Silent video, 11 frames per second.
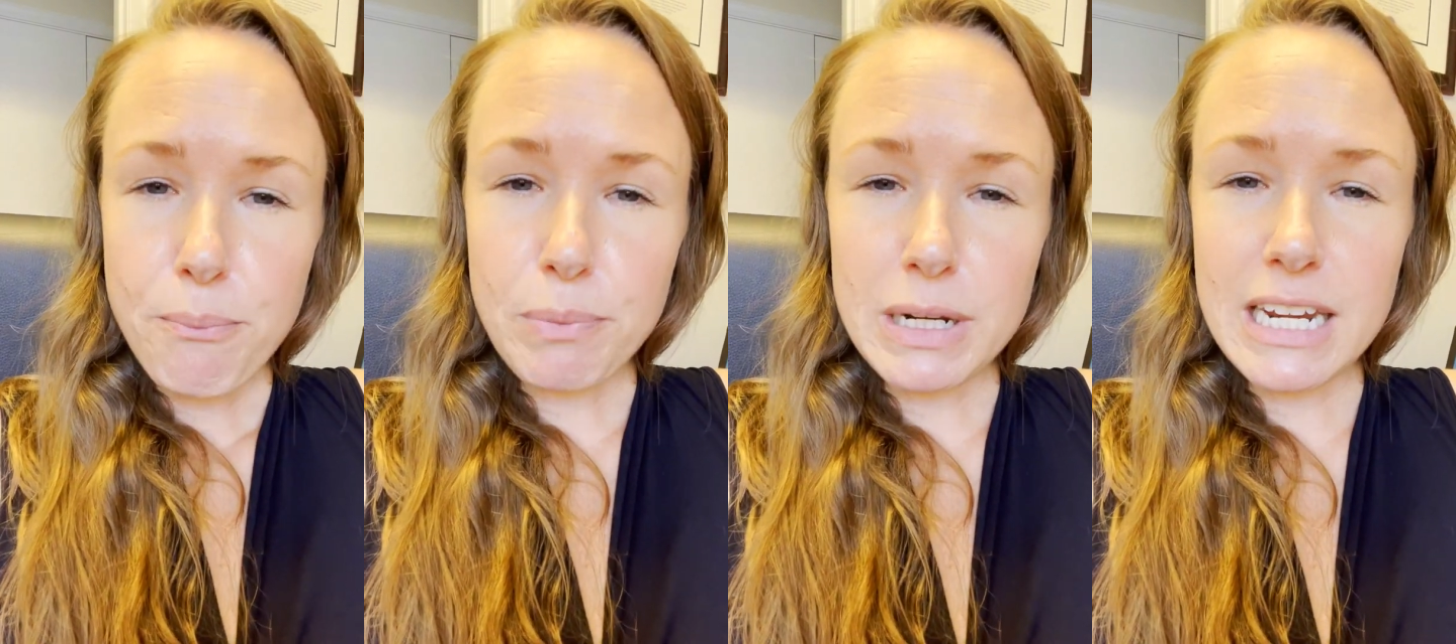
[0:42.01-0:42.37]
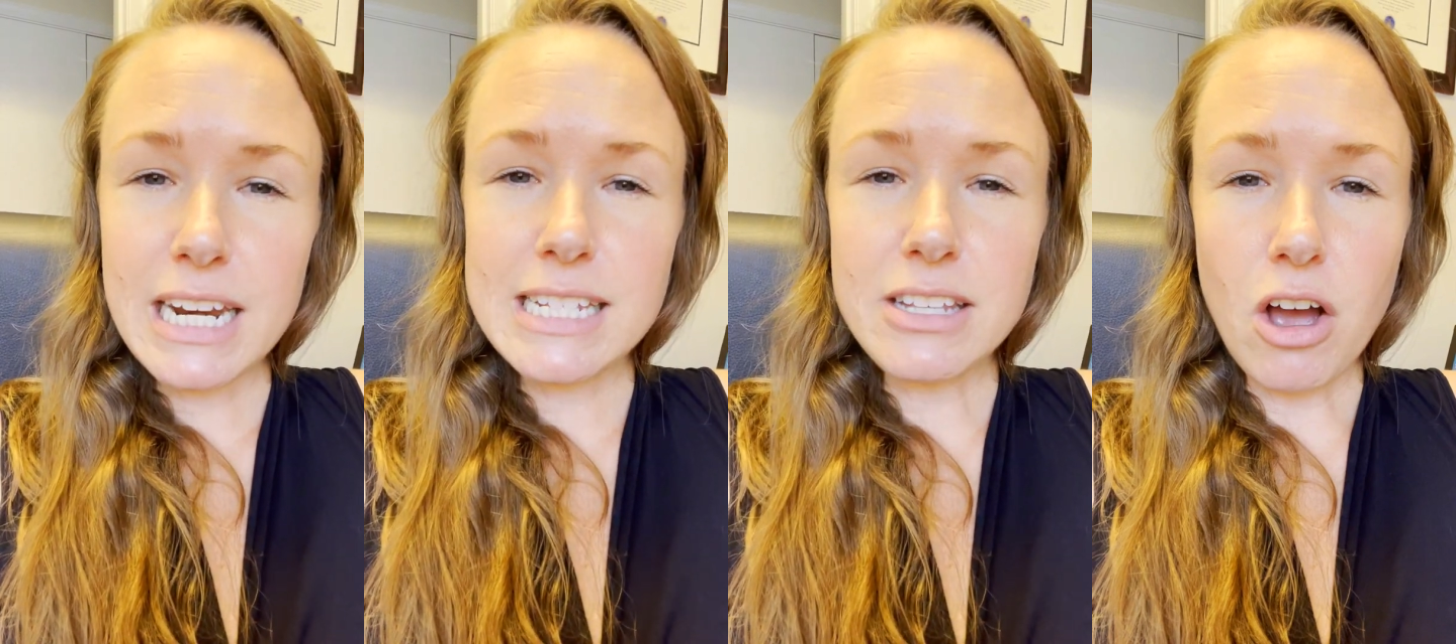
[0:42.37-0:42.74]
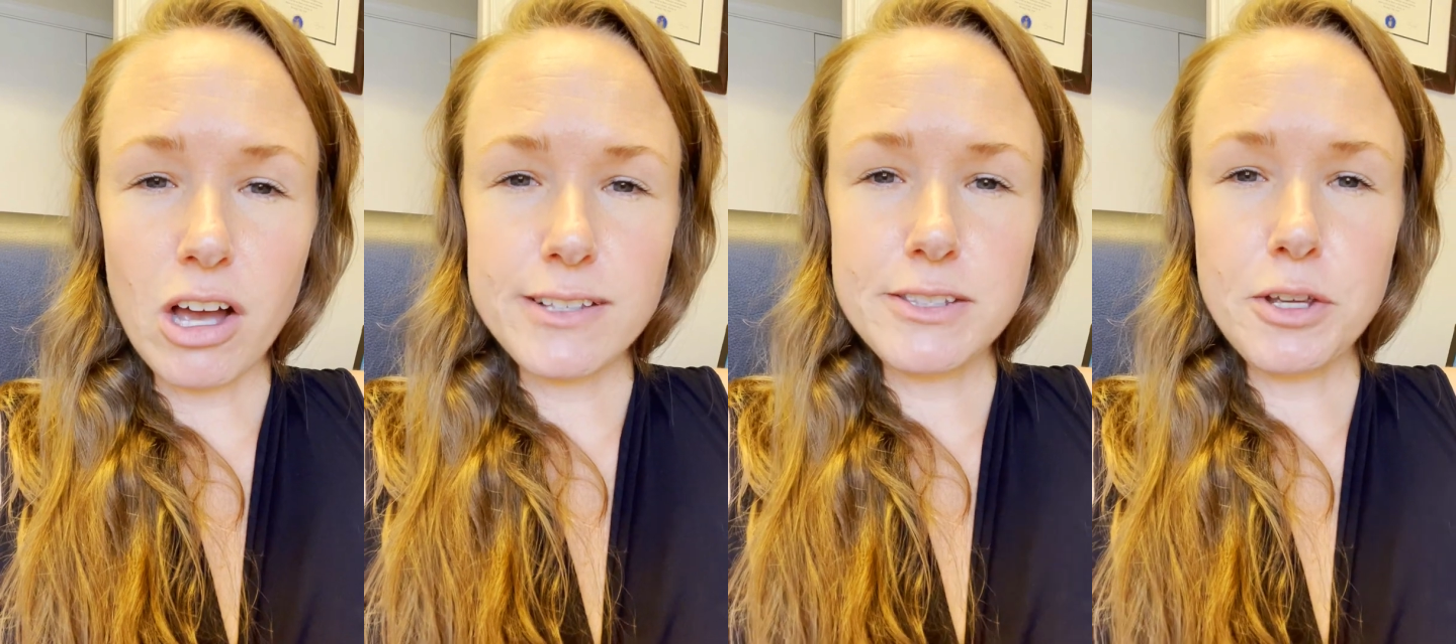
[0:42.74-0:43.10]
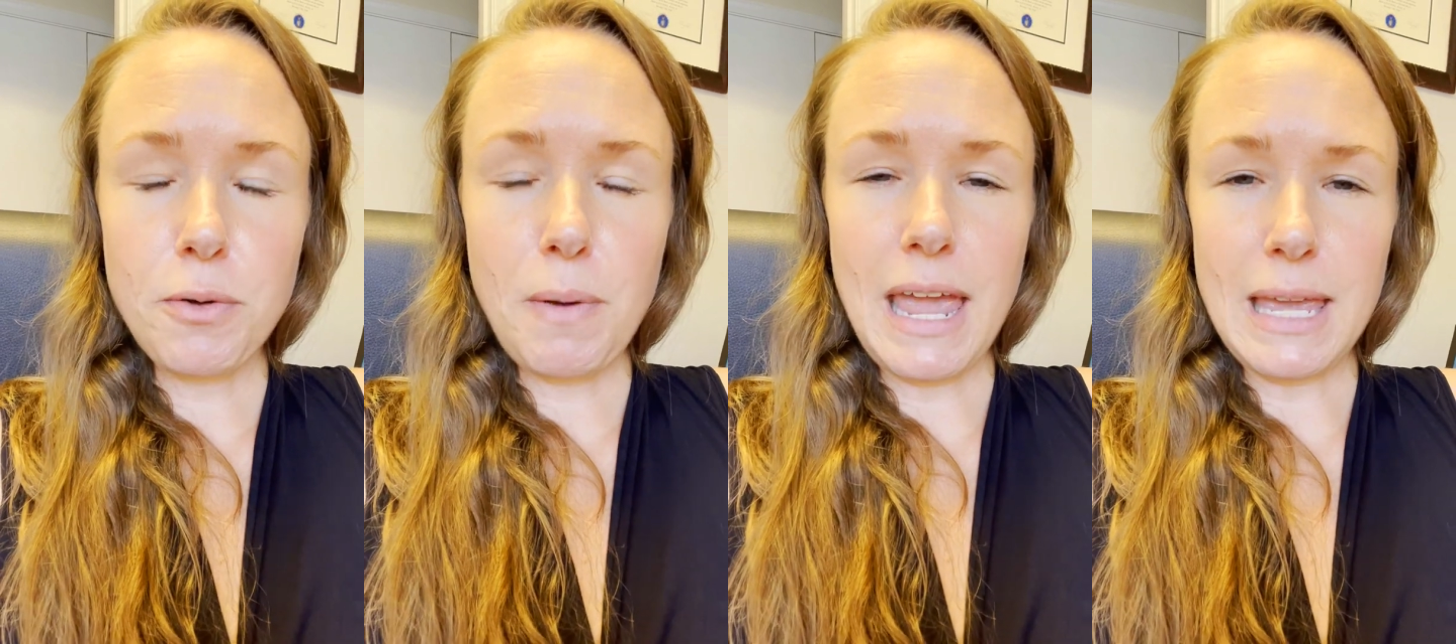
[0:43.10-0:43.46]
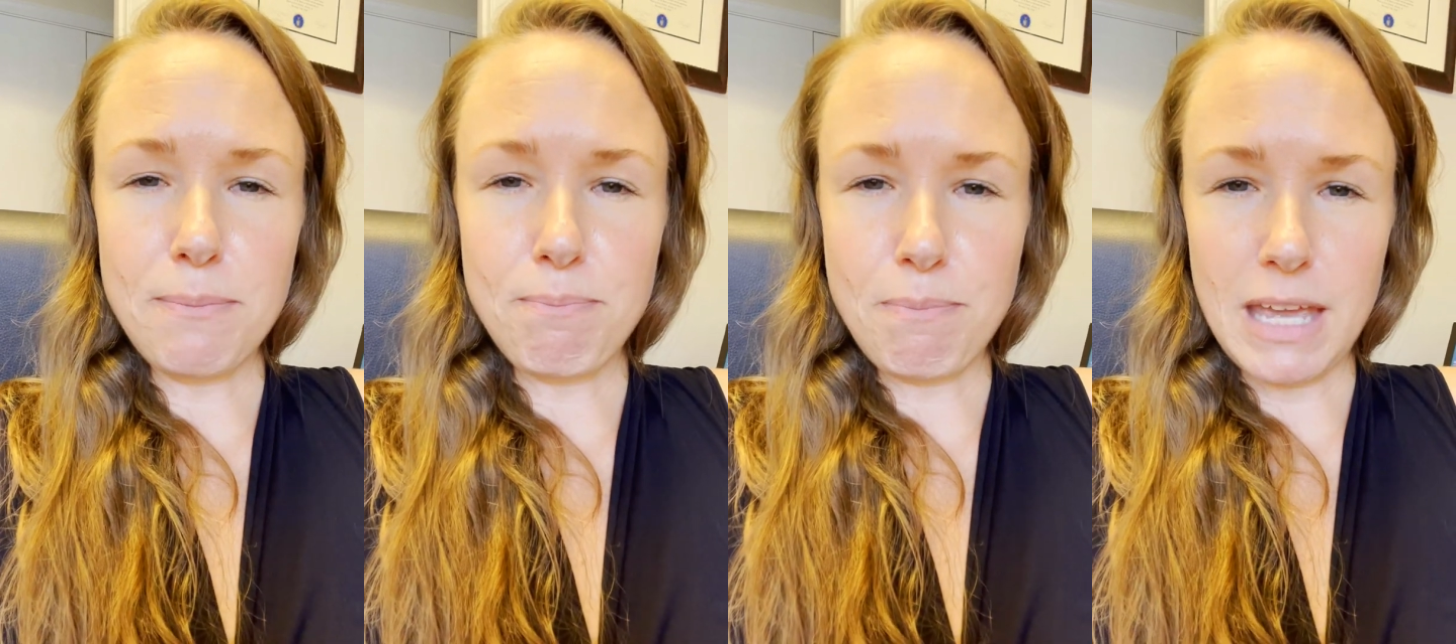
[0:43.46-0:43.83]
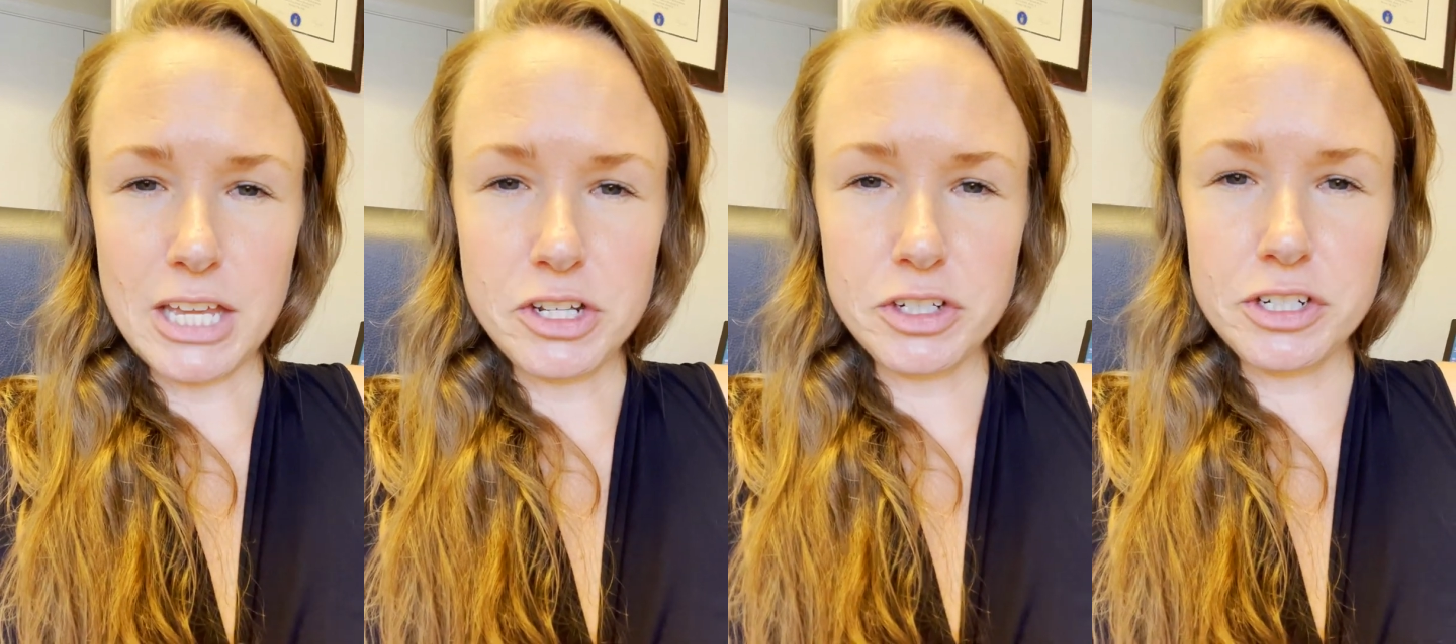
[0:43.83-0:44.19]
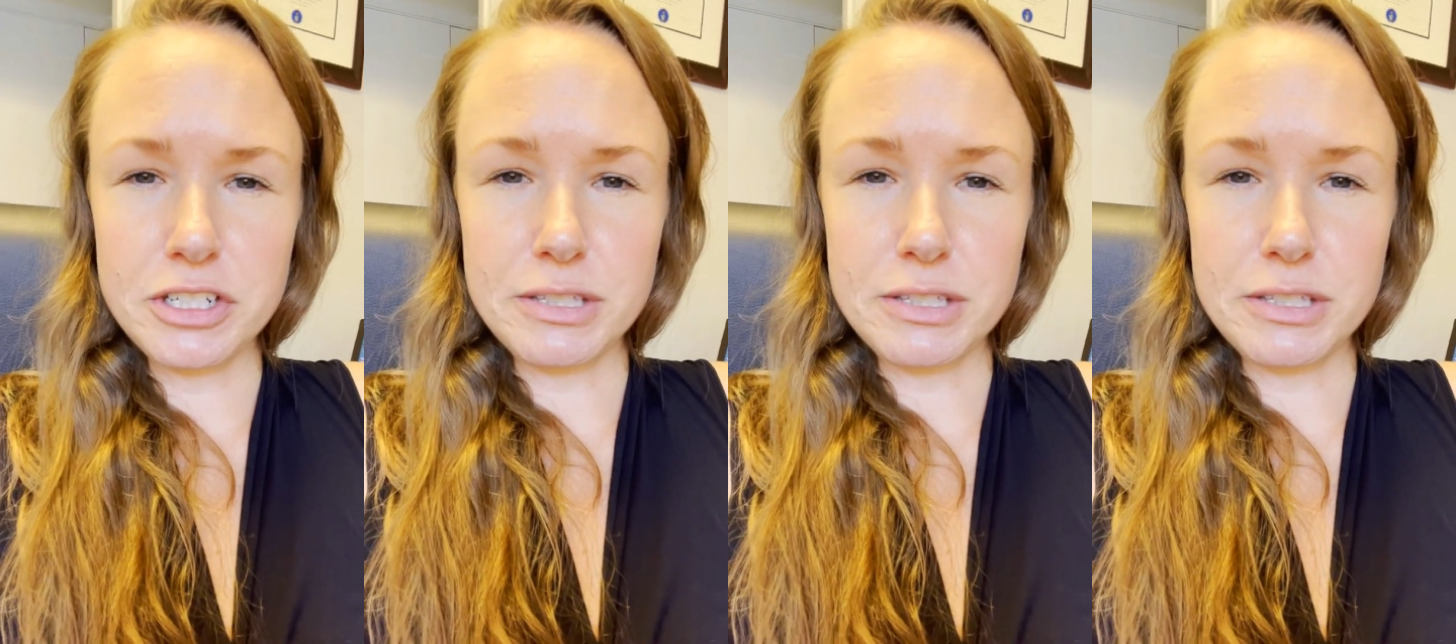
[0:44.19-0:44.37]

but it is also a major